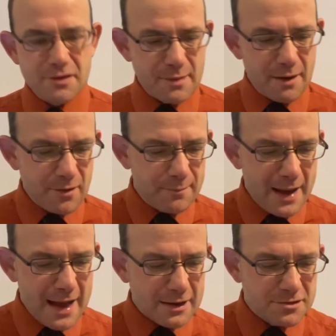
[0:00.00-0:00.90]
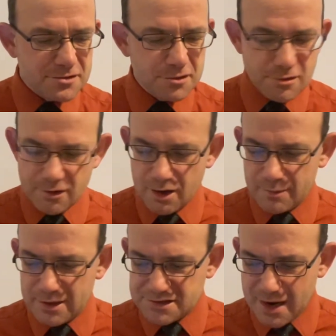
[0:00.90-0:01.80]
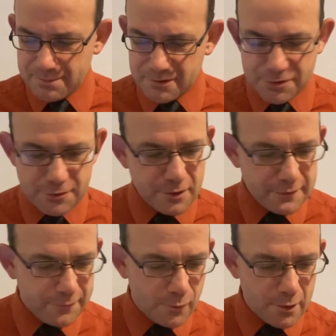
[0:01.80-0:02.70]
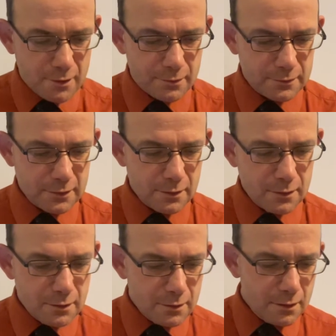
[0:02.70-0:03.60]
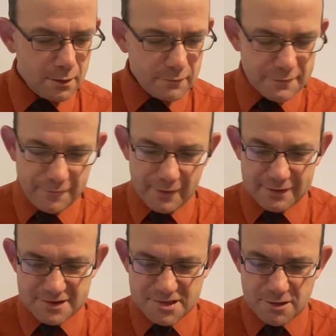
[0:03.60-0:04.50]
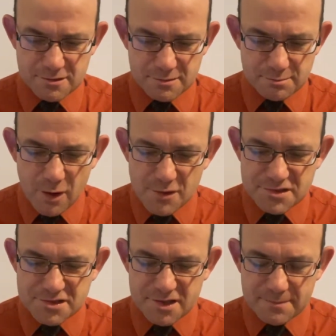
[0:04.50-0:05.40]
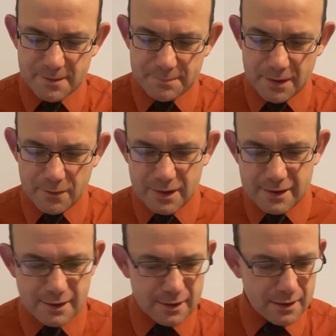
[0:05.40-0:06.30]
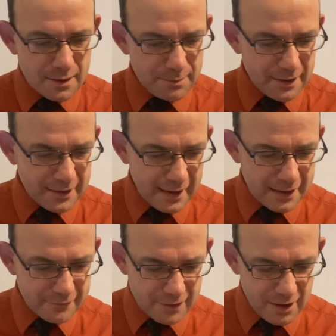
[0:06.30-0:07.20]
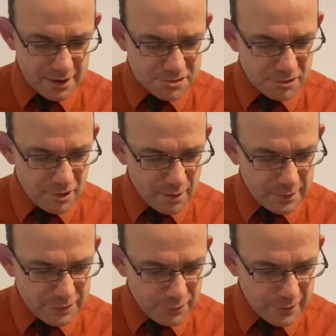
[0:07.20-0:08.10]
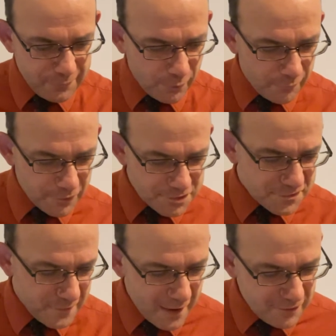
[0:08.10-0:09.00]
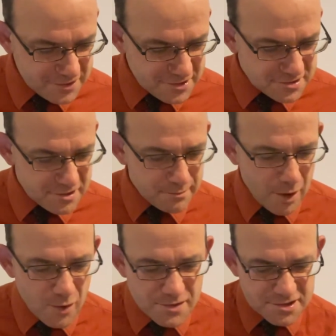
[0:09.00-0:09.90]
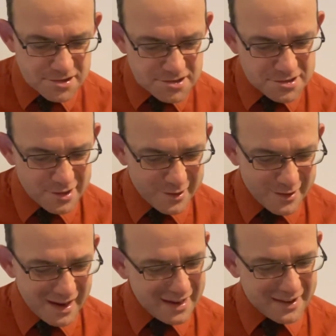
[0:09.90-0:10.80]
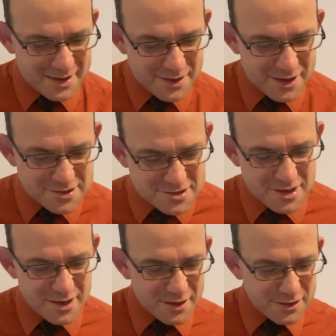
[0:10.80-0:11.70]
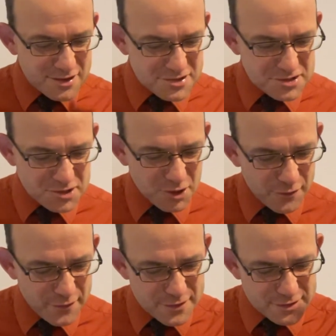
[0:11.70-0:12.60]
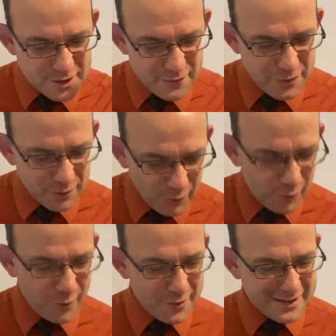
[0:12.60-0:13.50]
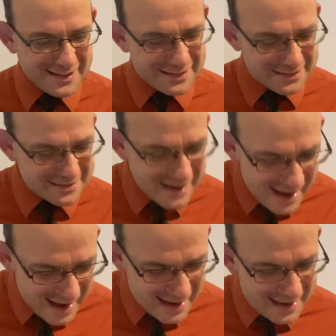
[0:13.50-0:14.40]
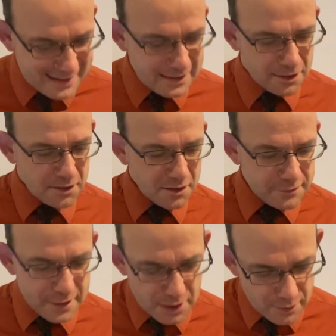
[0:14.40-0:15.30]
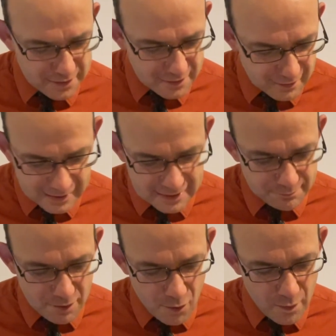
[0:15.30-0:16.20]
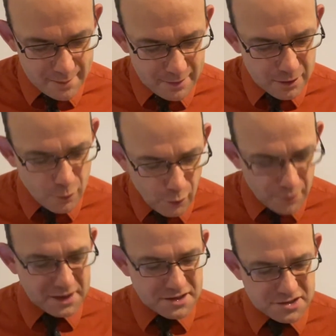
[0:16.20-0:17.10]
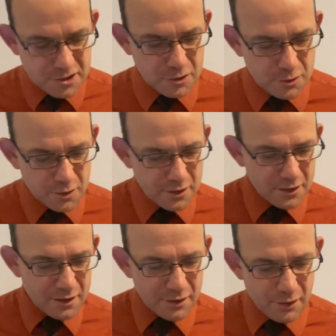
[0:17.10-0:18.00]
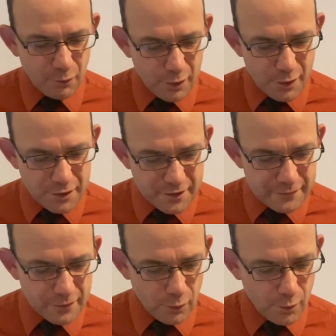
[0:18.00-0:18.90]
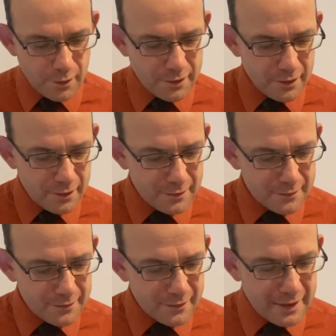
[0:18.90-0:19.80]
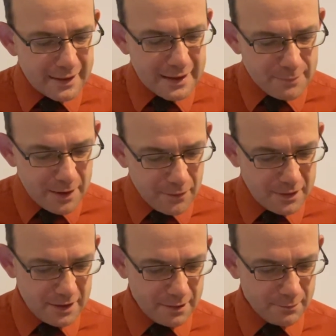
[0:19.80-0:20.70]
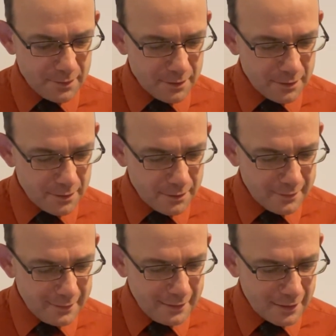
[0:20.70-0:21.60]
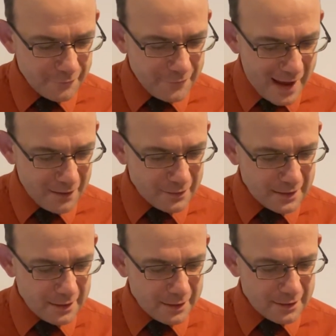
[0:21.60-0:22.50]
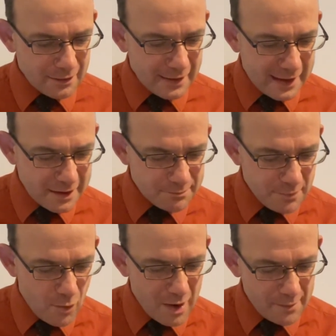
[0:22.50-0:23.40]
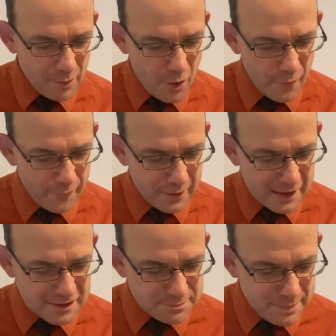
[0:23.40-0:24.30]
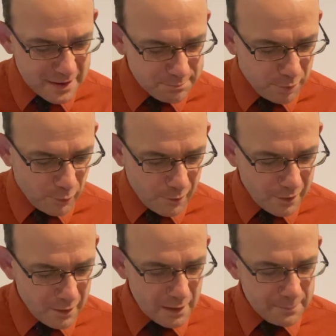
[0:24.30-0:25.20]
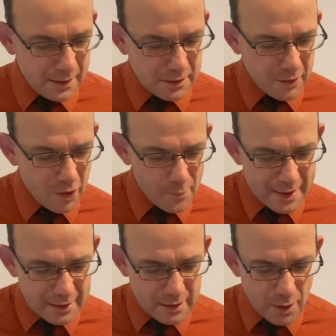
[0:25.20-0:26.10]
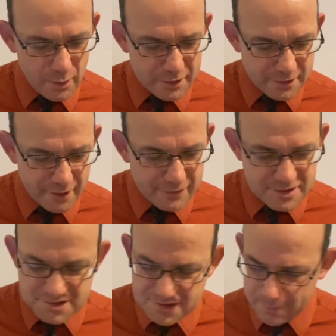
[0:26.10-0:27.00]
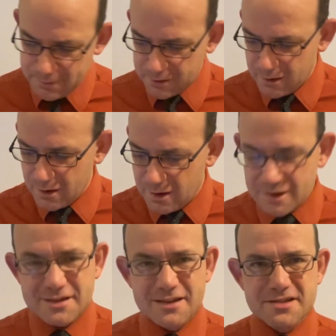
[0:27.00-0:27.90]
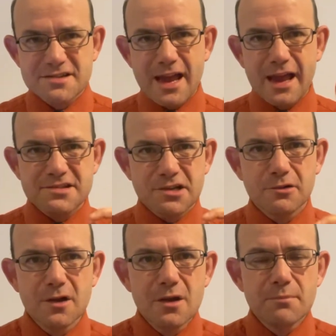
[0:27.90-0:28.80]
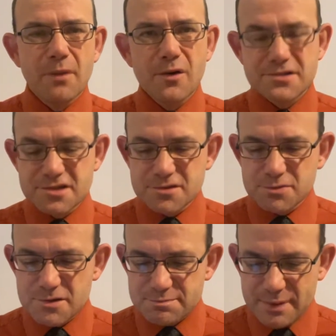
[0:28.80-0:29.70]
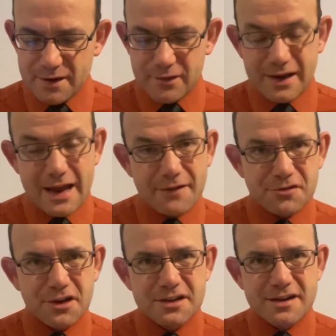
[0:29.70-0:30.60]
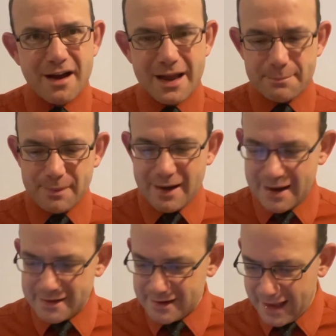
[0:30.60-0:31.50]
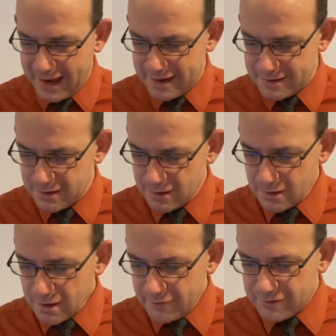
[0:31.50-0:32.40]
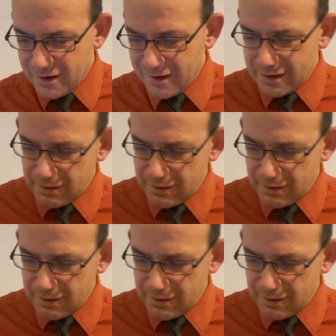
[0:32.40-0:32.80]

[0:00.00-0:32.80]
Remember back in Deuteronomy chapter 34? We find this out. Moses had been buried by the hand of God. Deuteronomy 34, verses 5 and 6. So Moses, I like this, the servant of the Lord died there in the land of Moab, according to the word of the Lord. And he buried him in a valley in the land of Moab over against Bethpeor, but no man knoweth of his sepulchre unto this day. So Moses was buried after he died by the hand of God.